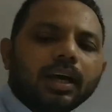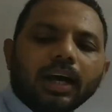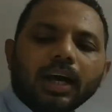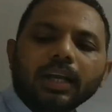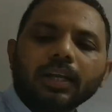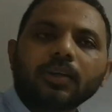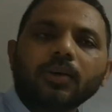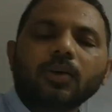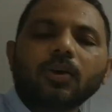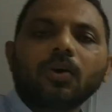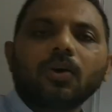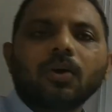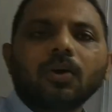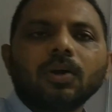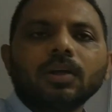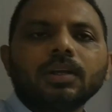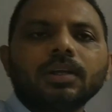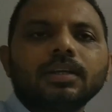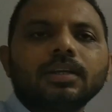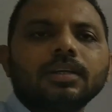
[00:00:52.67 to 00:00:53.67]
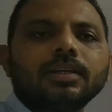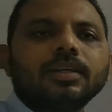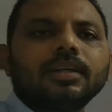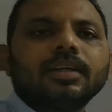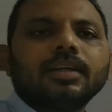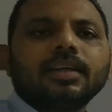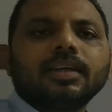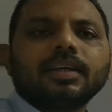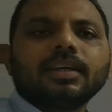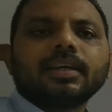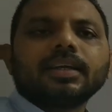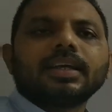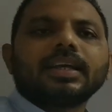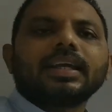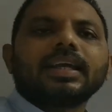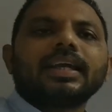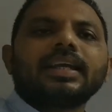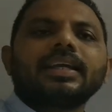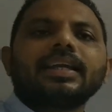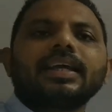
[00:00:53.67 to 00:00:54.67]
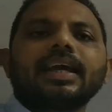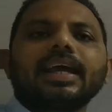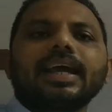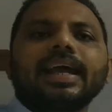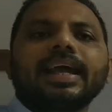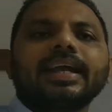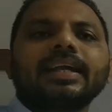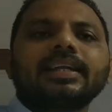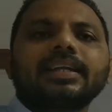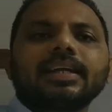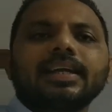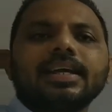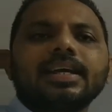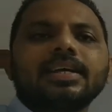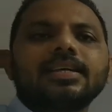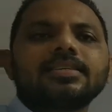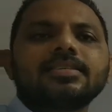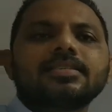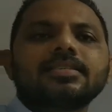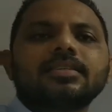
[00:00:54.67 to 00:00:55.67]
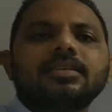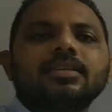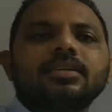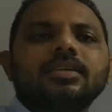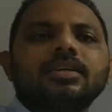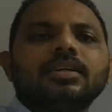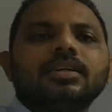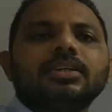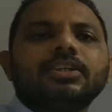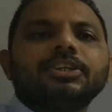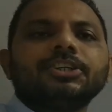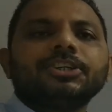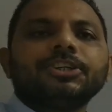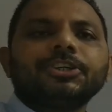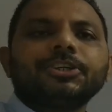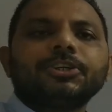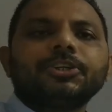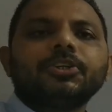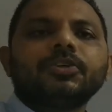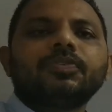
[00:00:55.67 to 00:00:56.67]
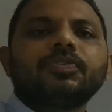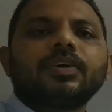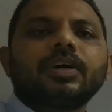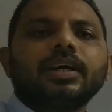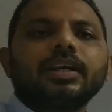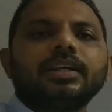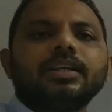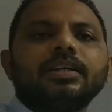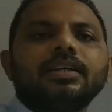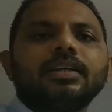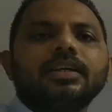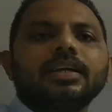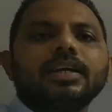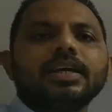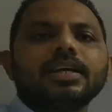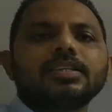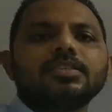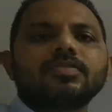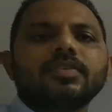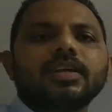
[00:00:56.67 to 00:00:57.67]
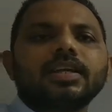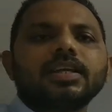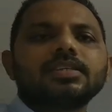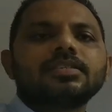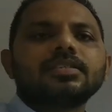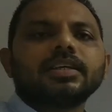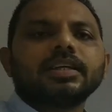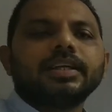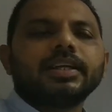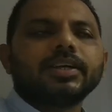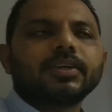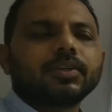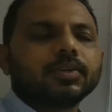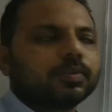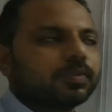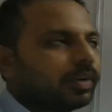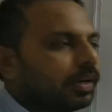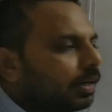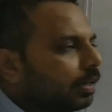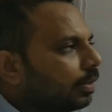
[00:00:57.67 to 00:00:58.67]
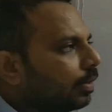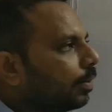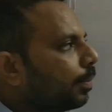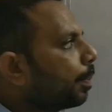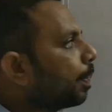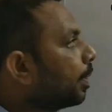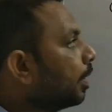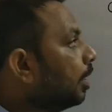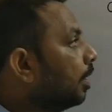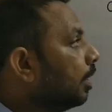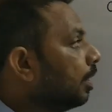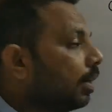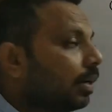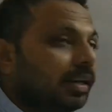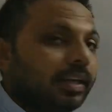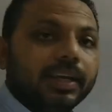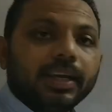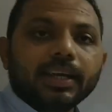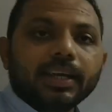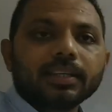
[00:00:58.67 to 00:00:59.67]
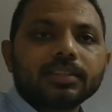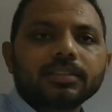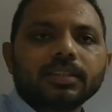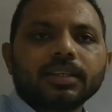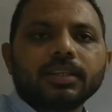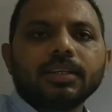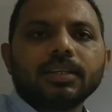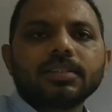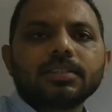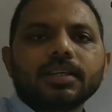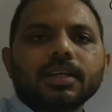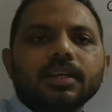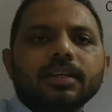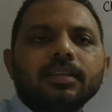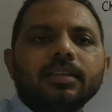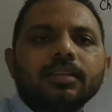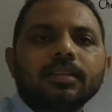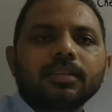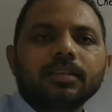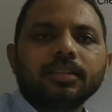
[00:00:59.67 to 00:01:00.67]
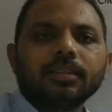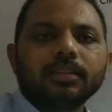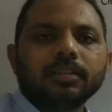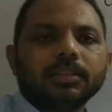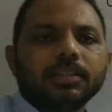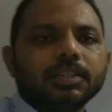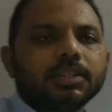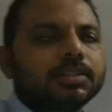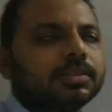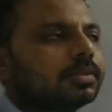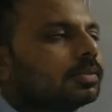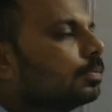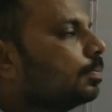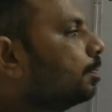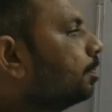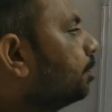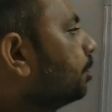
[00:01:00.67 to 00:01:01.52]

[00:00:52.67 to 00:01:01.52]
Alcohol can act as nucleophile as well as electrophile. Let us understand this.